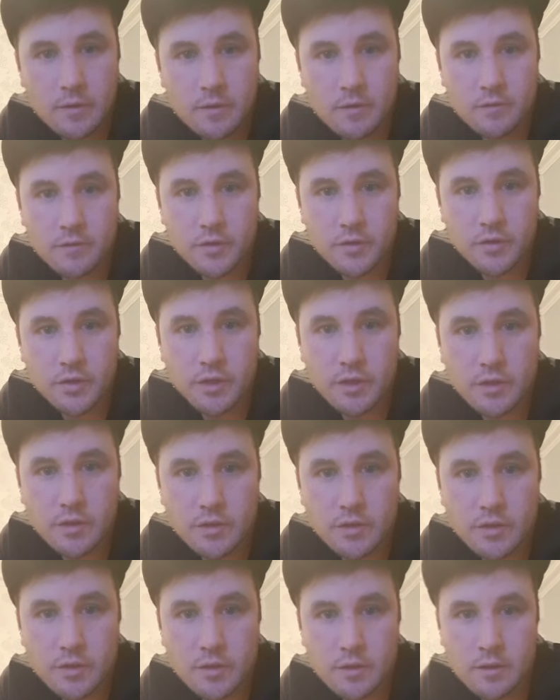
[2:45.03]
for a
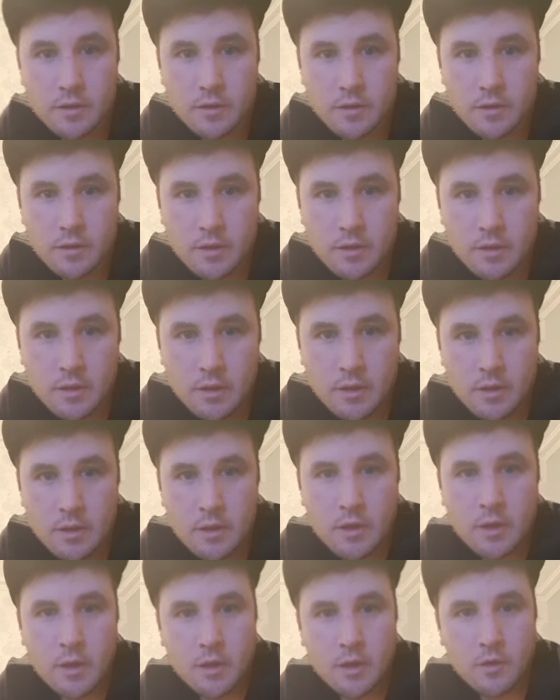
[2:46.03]
change.
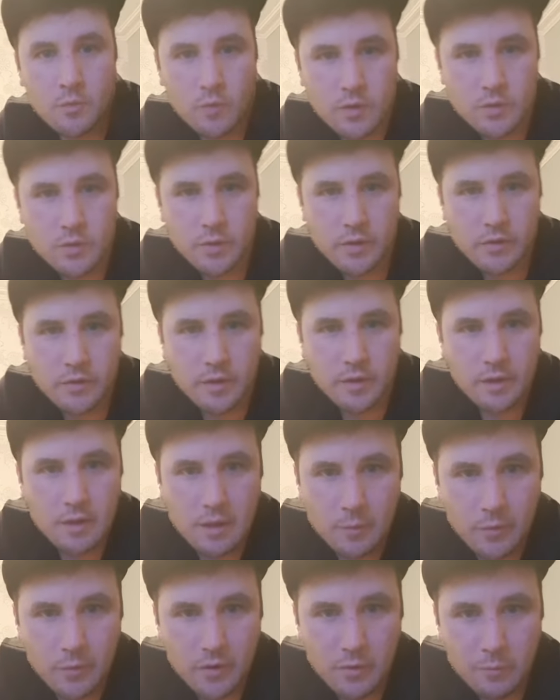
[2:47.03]
What do I think
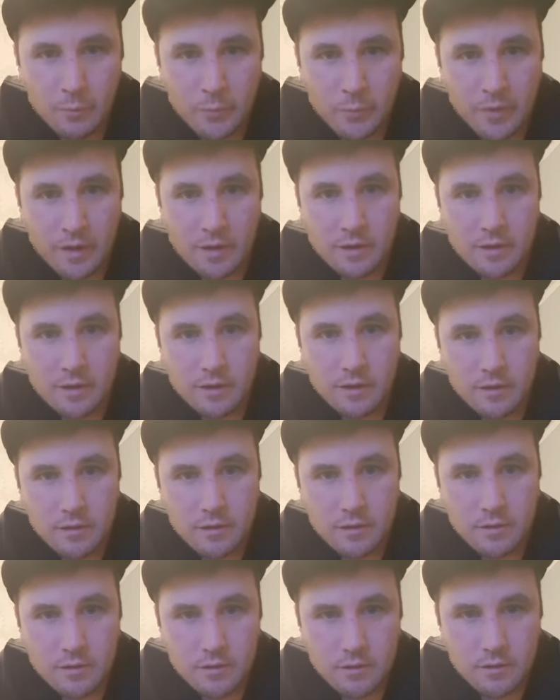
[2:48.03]
about
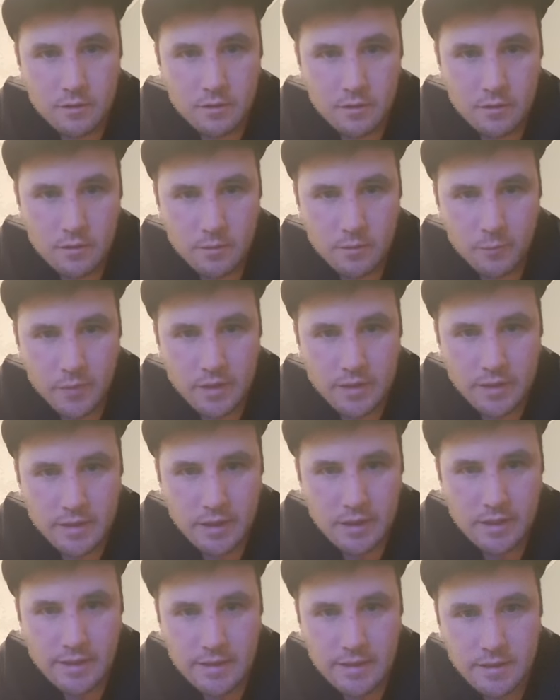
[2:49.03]
building a
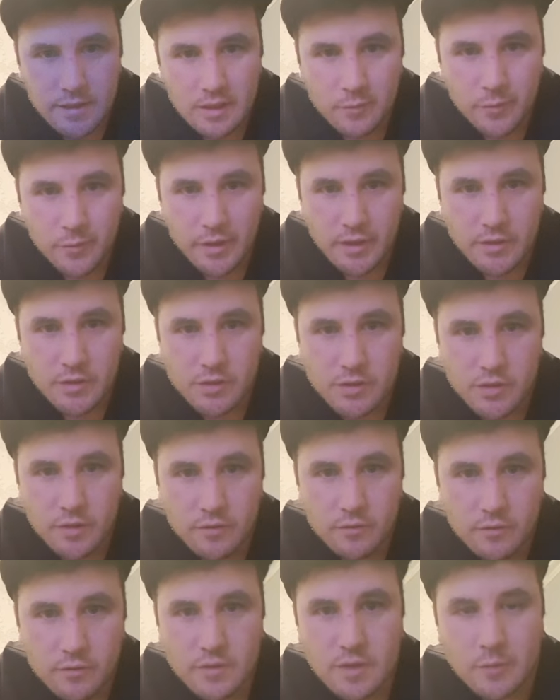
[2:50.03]
leader compared to straight through
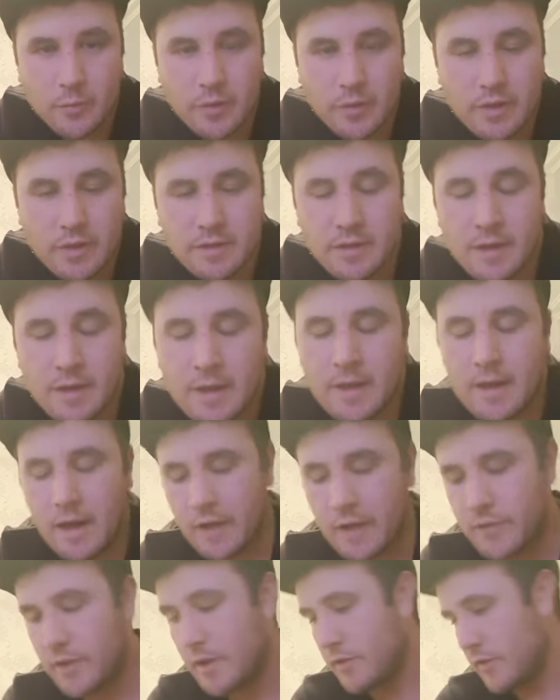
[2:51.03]
tippet? I
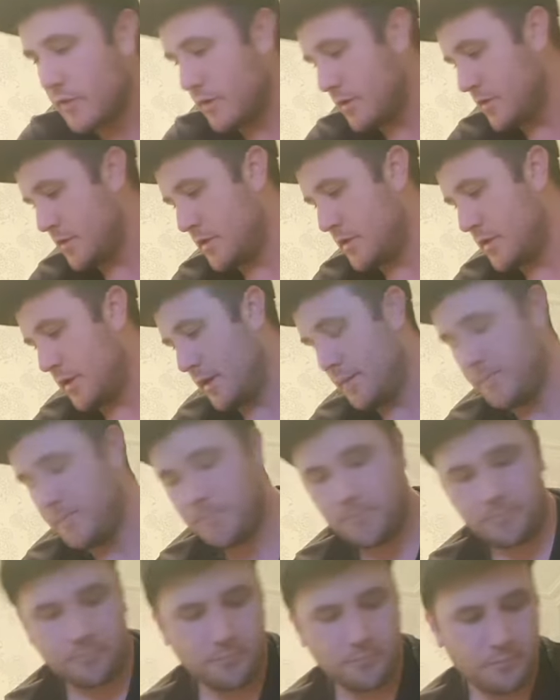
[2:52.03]
think that
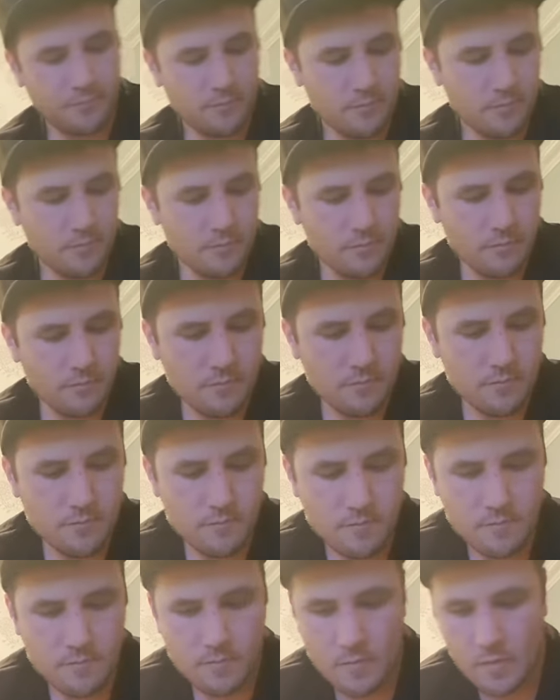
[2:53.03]

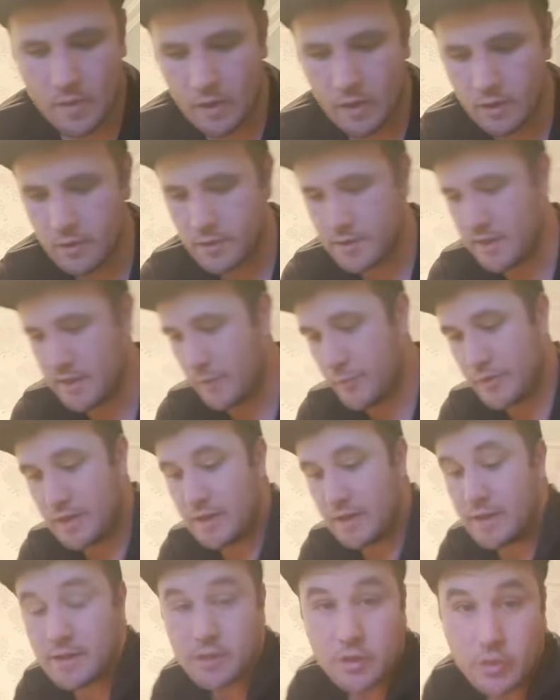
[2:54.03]
tippet leaders are
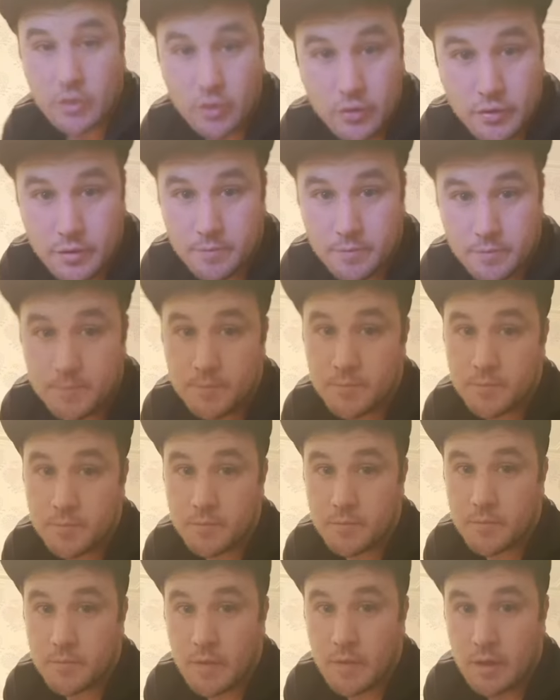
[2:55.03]
good
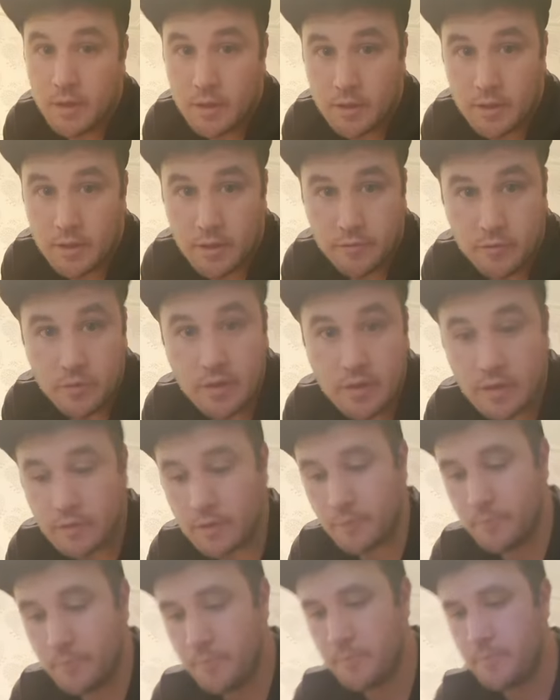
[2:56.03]
if you need them.
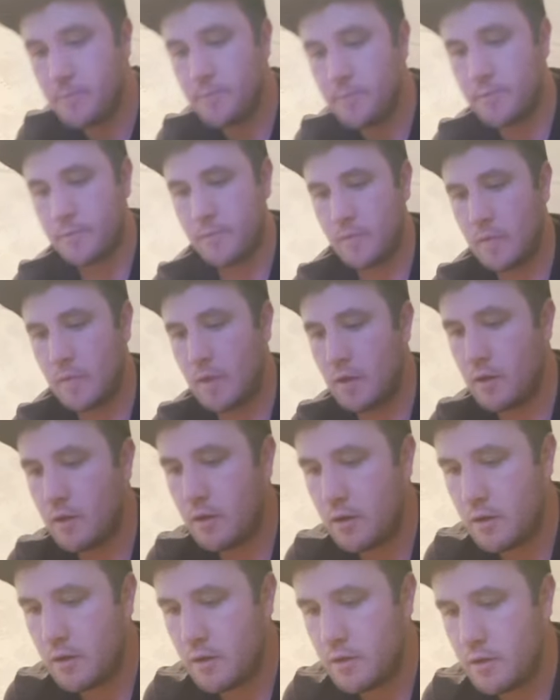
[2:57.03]

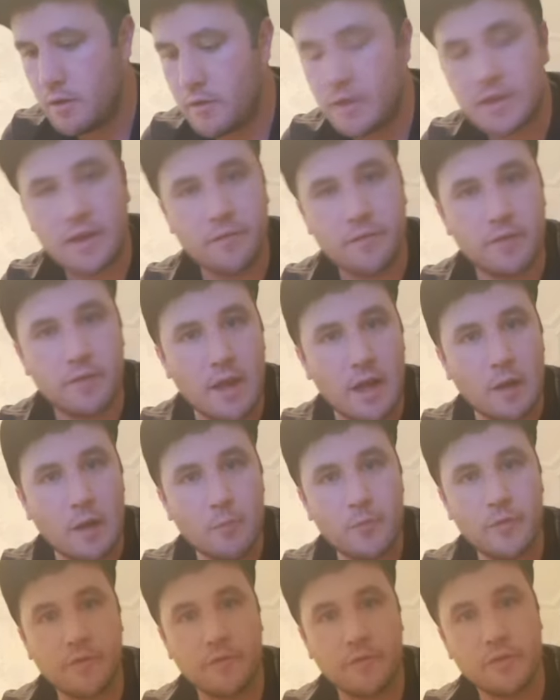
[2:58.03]
They definitely help if
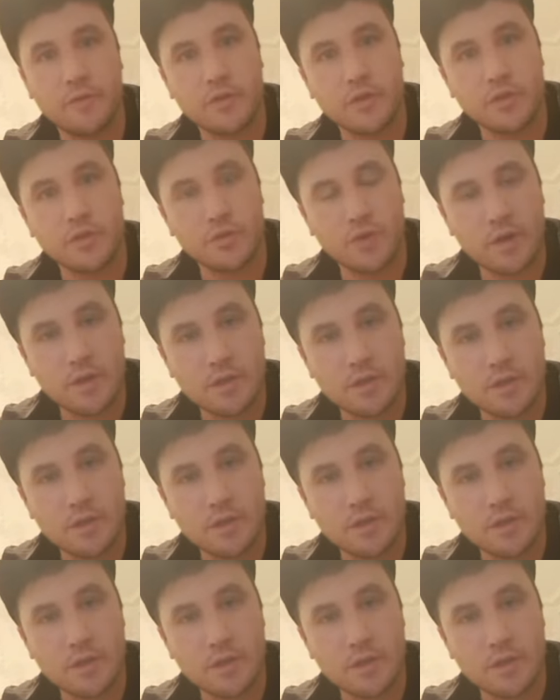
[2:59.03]
your fishing dries.